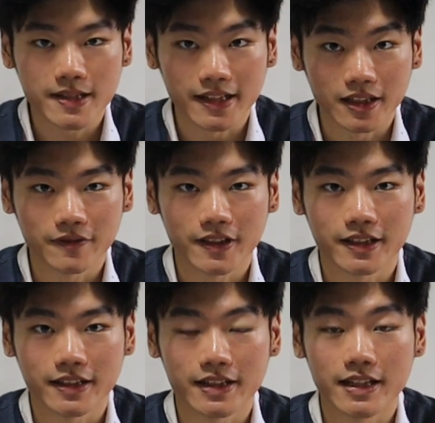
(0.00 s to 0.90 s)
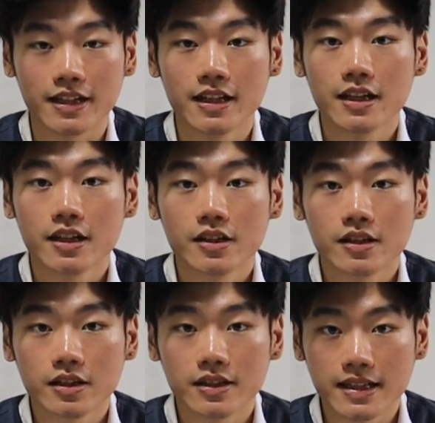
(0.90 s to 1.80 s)
significantly
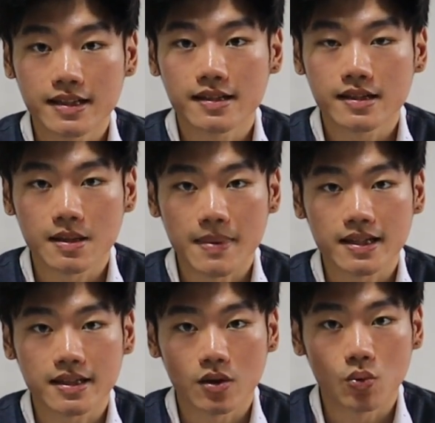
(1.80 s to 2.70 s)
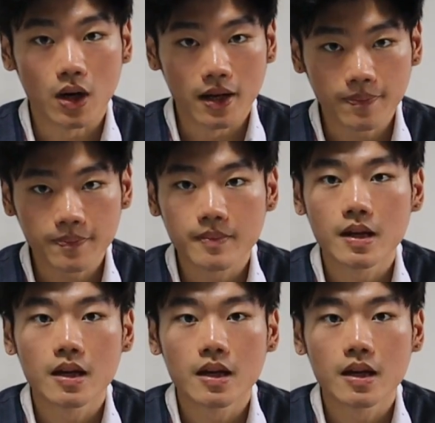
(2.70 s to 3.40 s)
this semester 1